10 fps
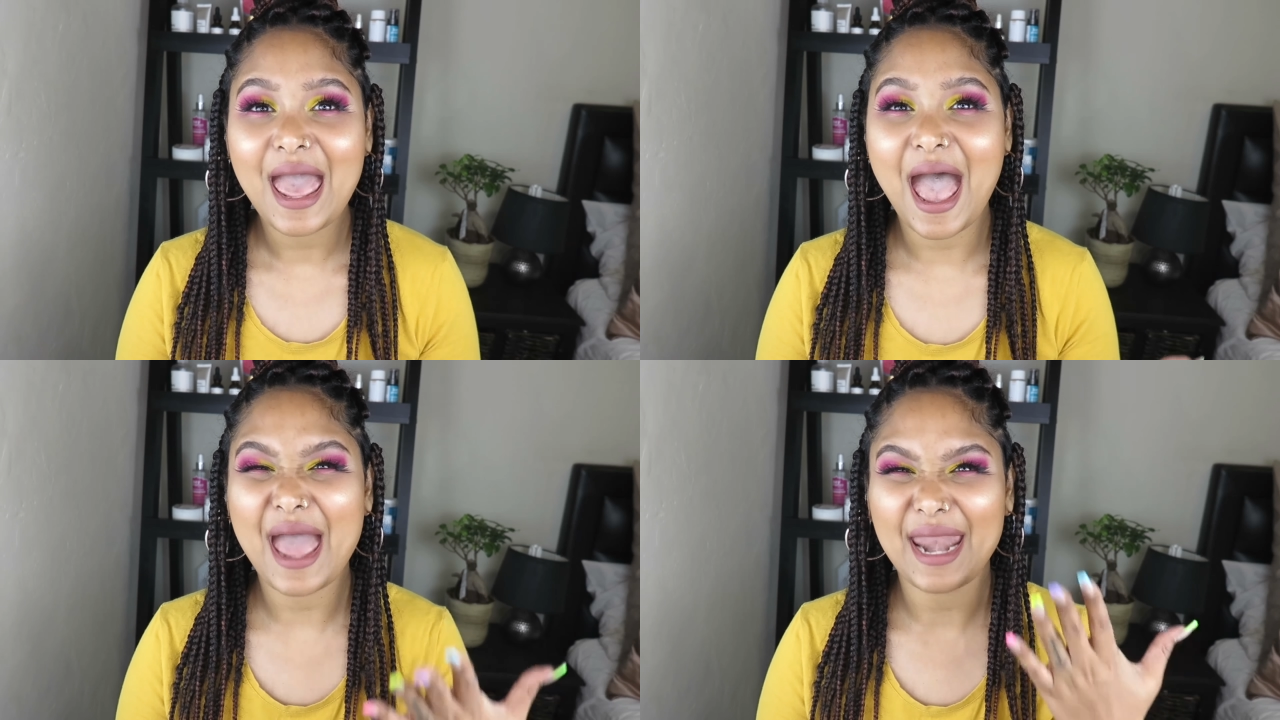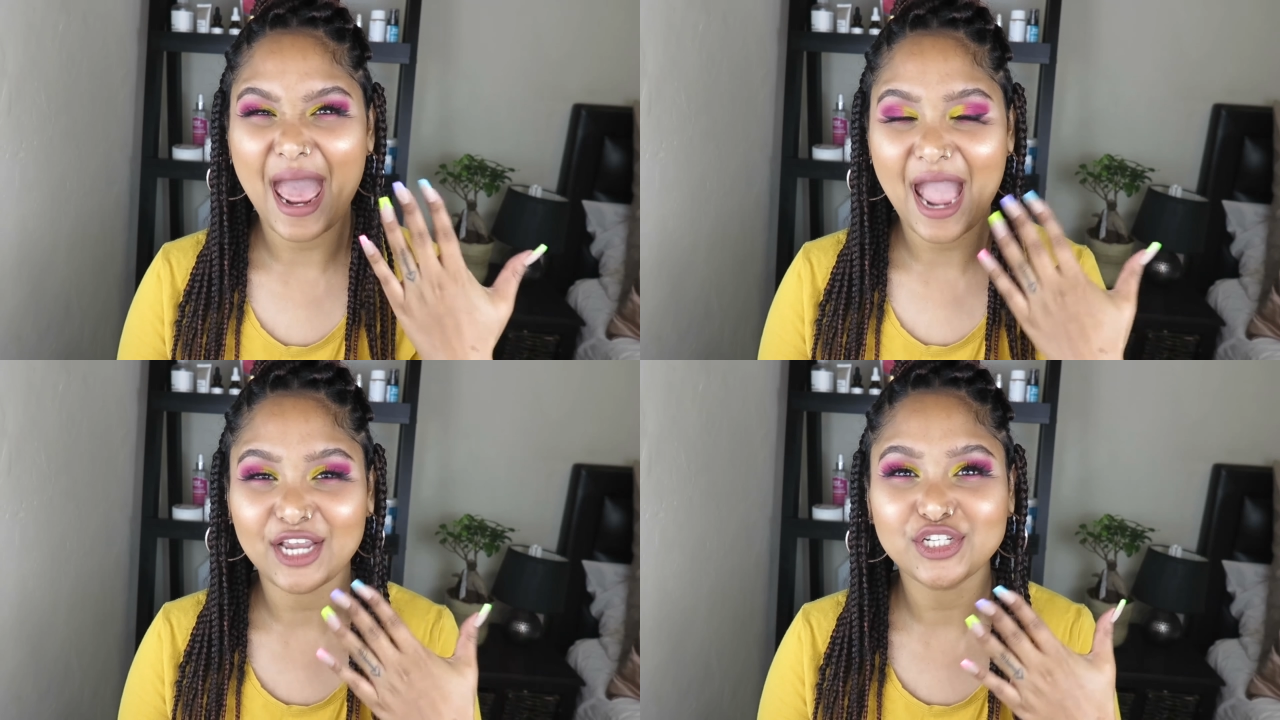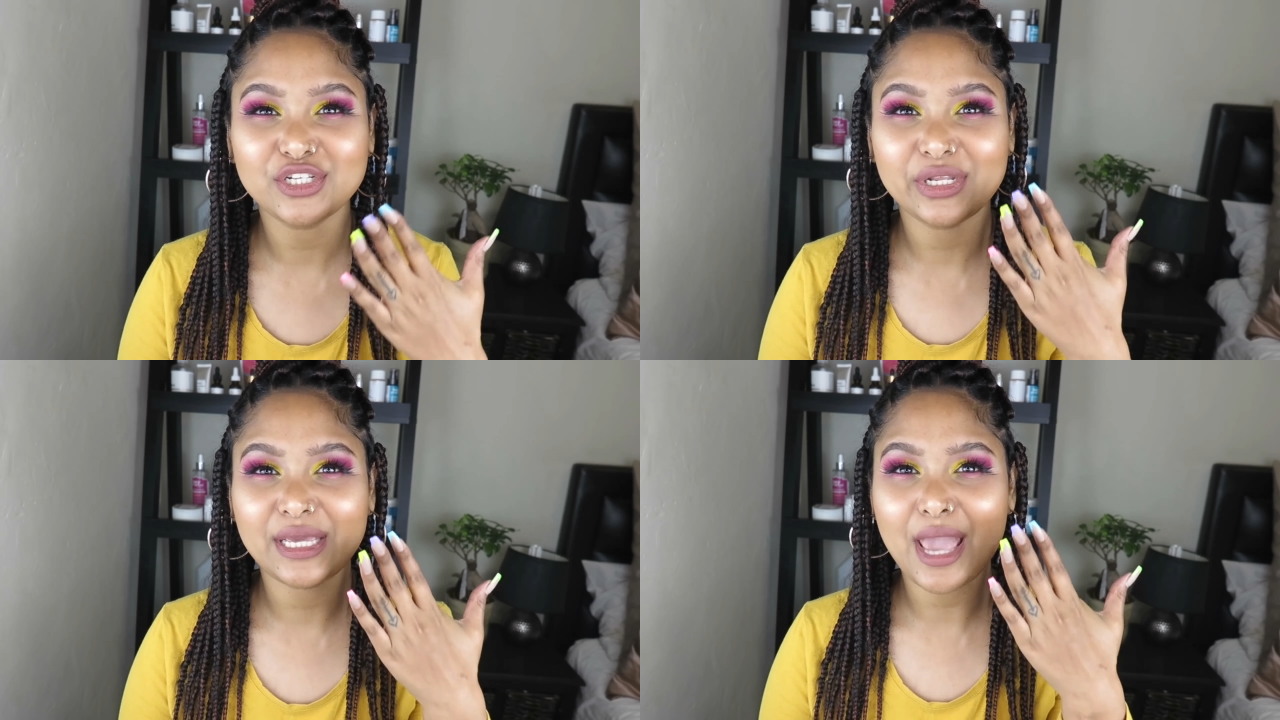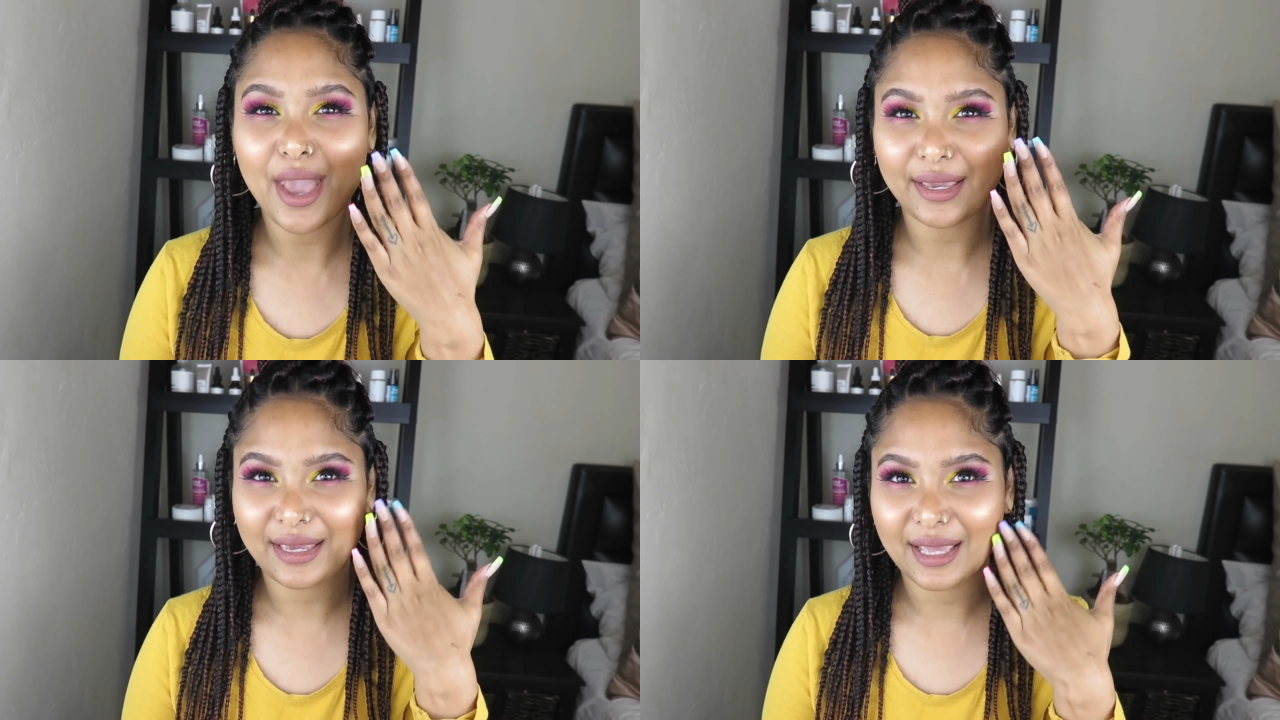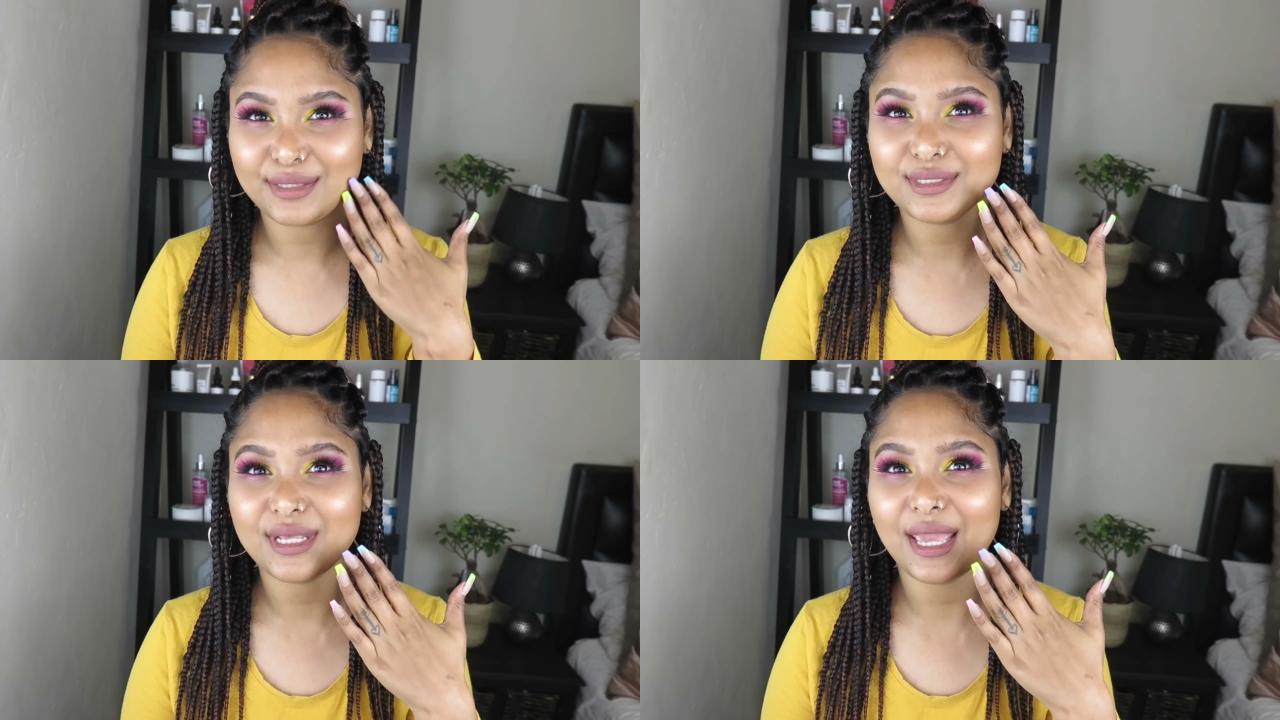and actually gets